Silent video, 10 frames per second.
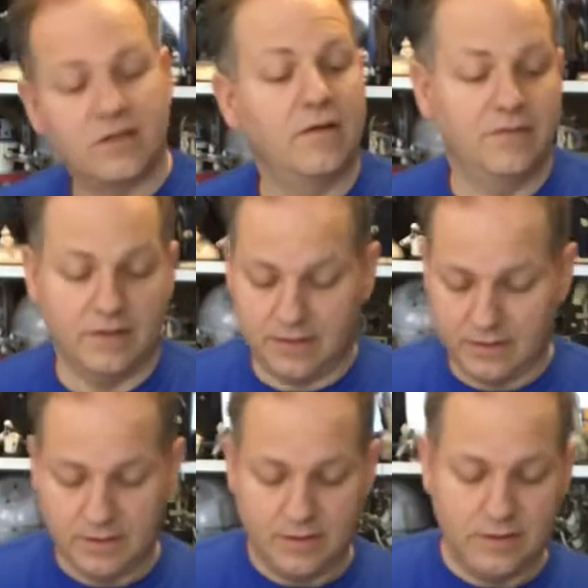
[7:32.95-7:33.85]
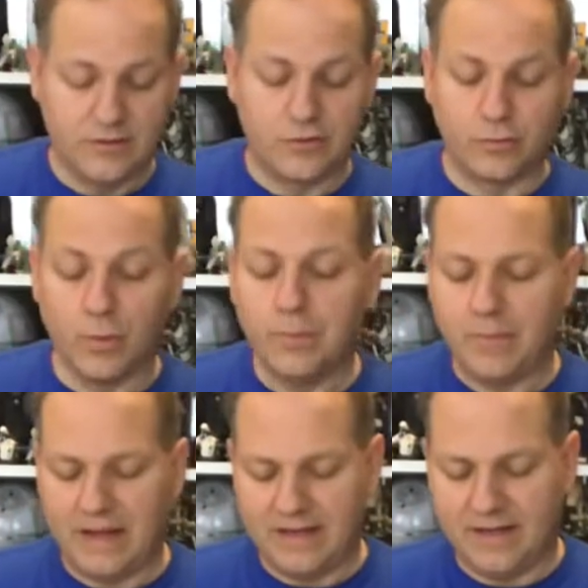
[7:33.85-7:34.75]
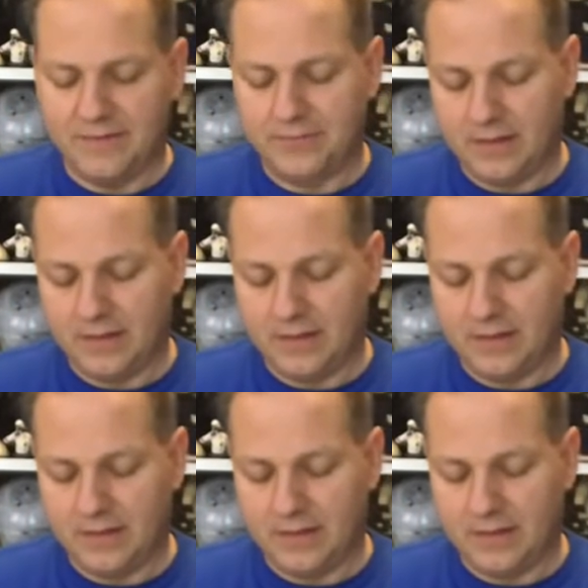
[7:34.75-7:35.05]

of the swoop bike.